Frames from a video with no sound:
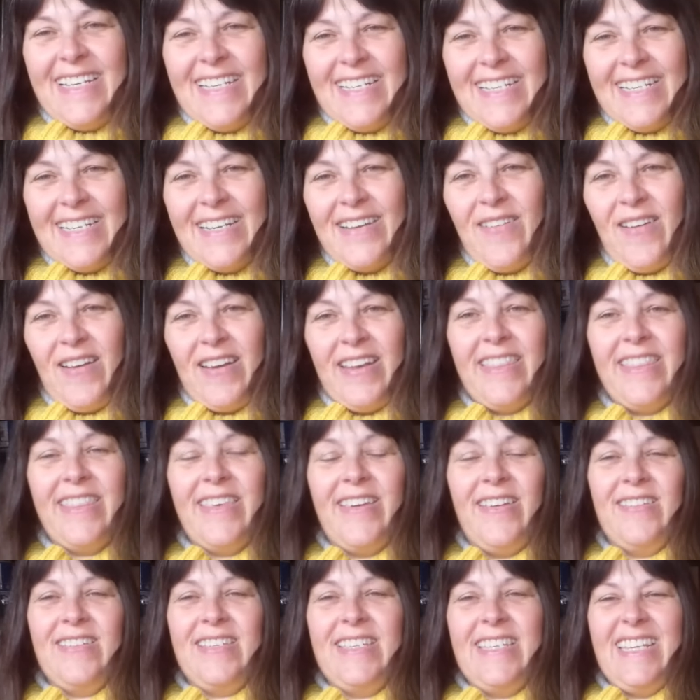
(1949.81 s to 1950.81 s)
and
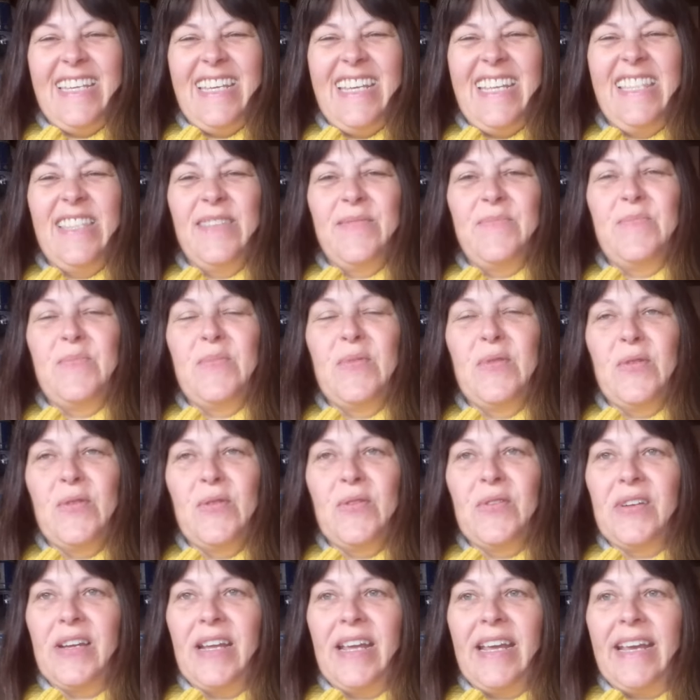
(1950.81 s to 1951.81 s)
9:30 in the
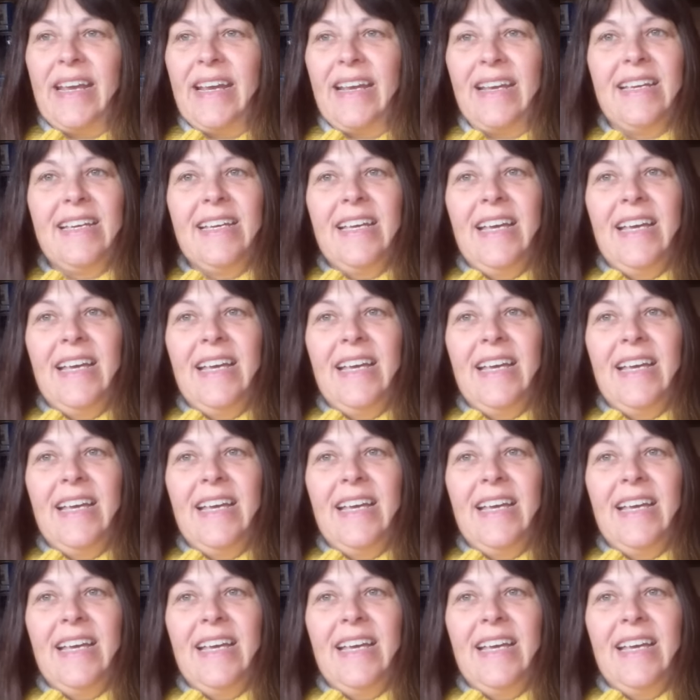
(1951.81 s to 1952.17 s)
morning.